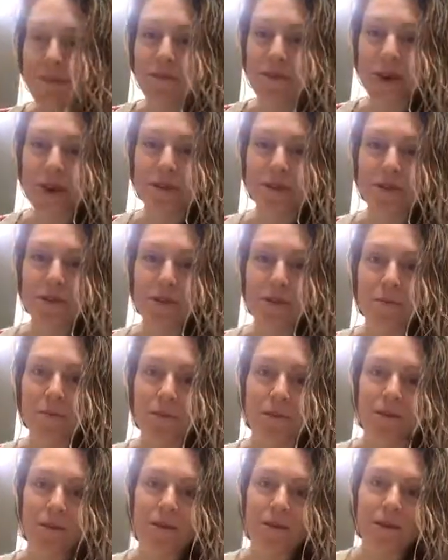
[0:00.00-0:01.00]
am passionate
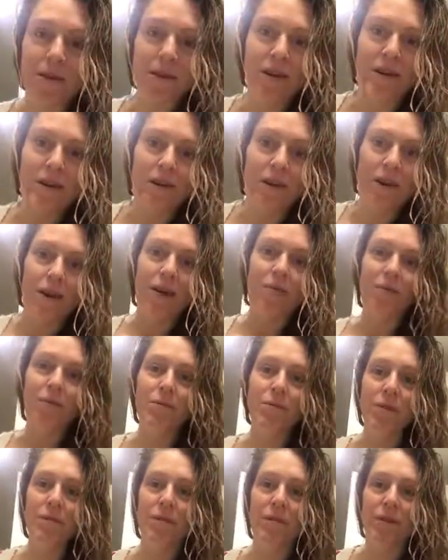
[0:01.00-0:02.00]
about
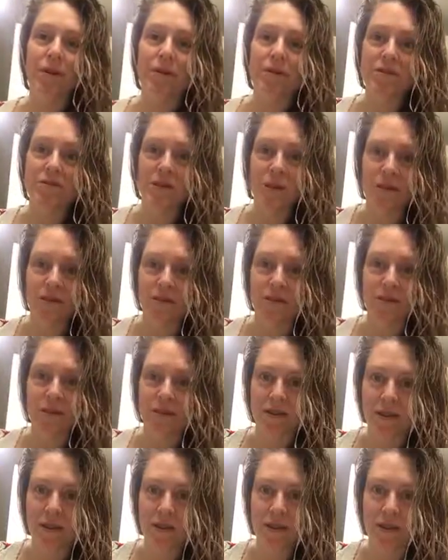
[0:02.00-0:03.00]
helping people understand their
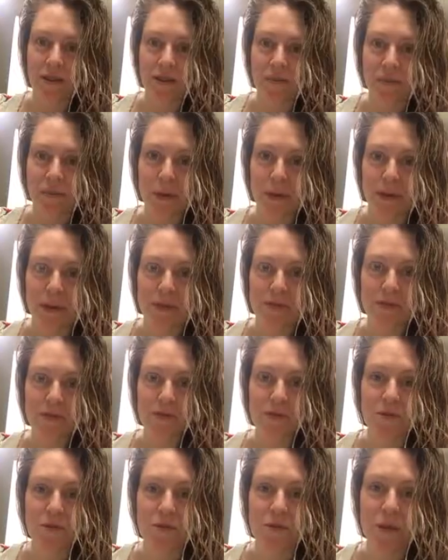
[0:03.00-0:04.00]
curly hair because
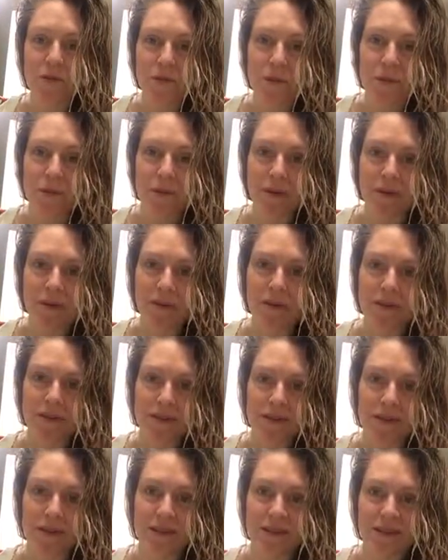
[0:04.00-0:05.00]
there's so many people that I've
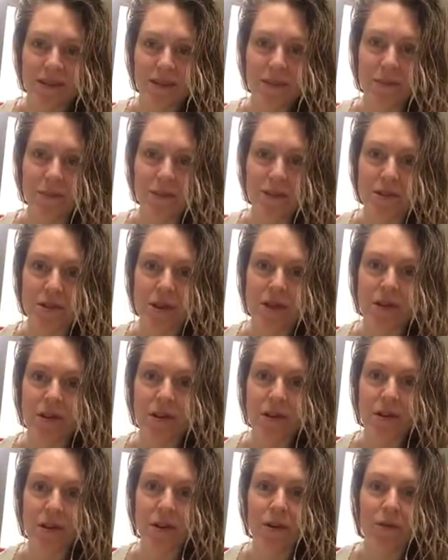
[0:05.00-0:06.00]
seen sit in my
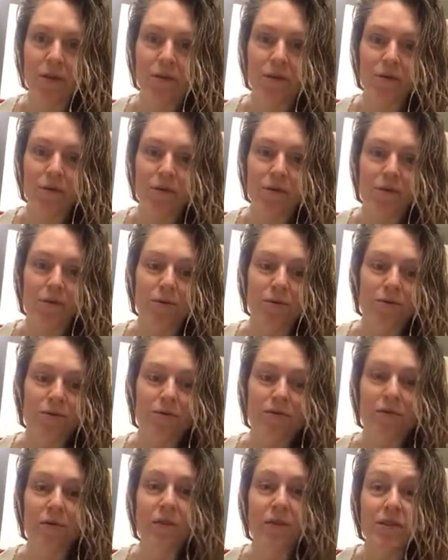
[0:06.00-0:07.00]
chair who
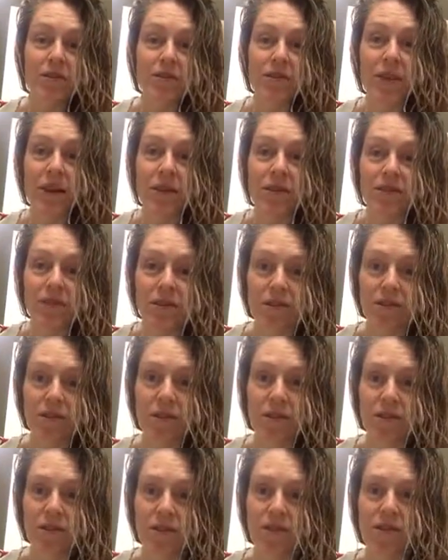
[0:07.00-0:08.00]
don't understand their
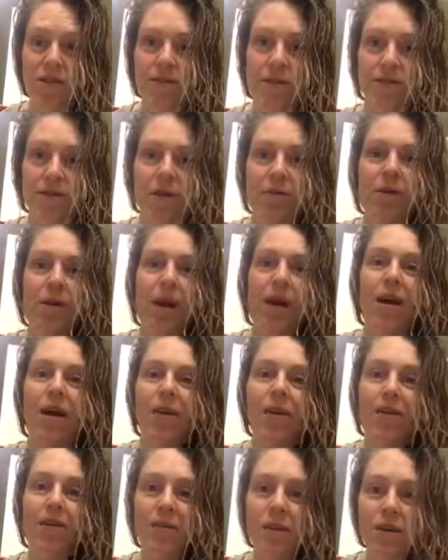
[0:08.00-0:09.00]
curly hair. They don't know
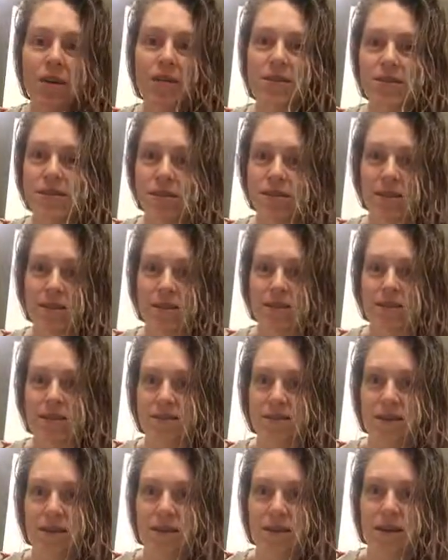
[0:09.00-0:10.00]
how easy it
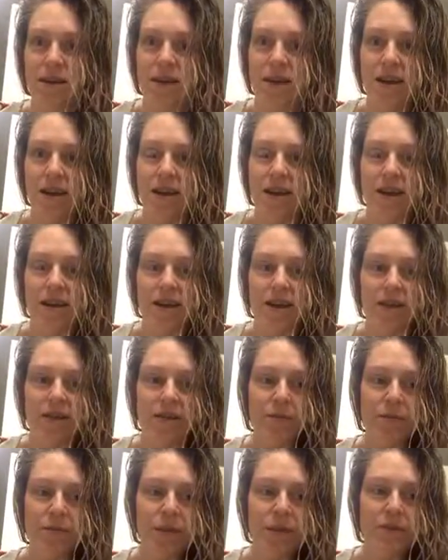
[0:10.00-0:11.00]
is. And
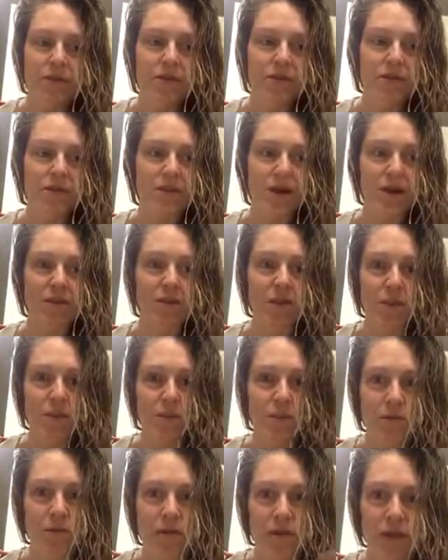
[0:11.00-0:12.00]
everybody's just kind of
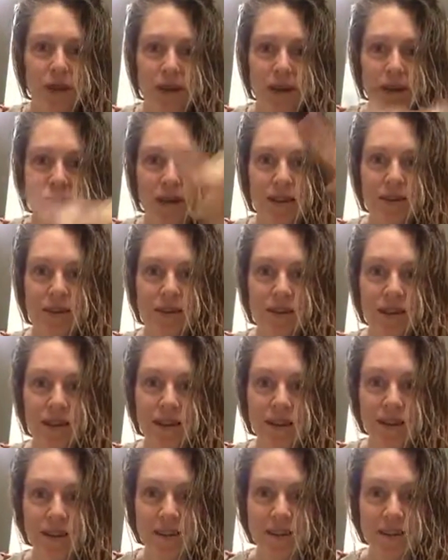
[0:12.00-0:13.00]
come through the 90s
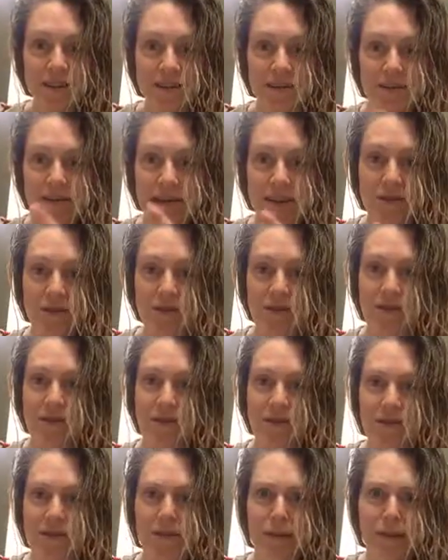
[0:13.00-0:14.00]
and the
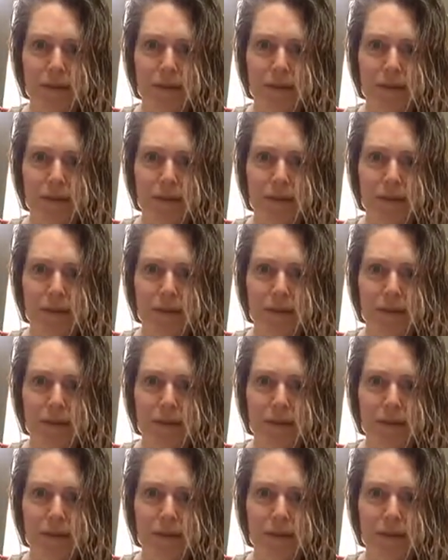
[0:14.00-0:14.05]
2000s.